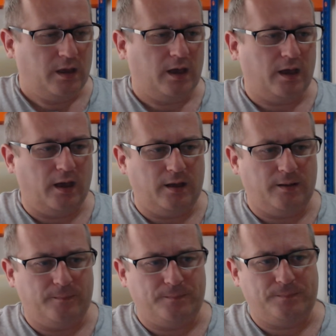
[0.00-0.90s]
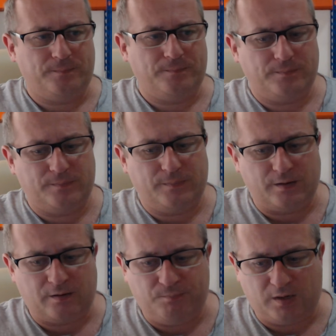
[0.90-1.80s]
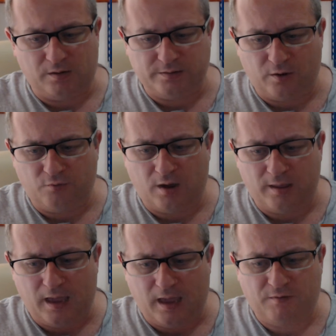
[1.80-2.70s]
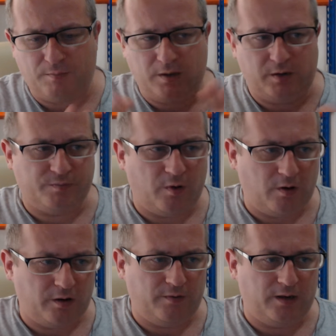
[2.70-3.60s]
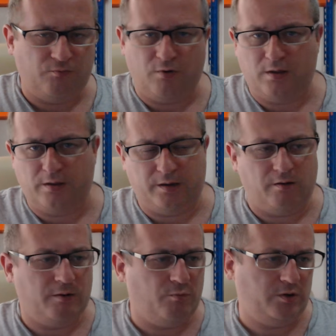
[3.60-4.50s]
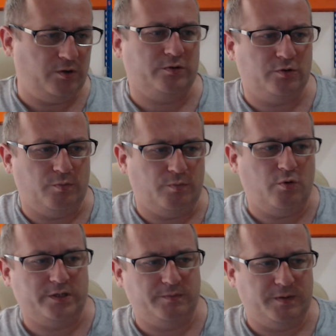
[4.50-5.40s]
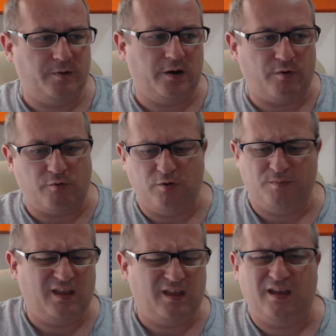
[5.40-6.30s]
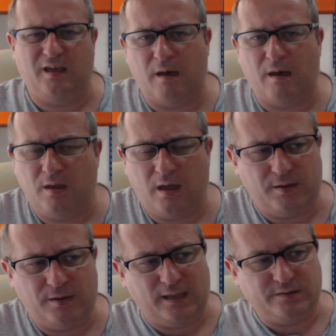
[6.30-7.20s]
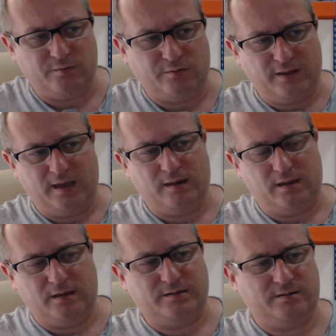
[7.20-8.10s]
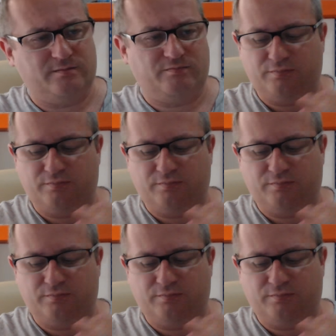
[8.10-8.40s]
Um, because I'd rather everybody was part of it rather than going, well, you're too poor to be part of our group. I, am I'm, against all that. It's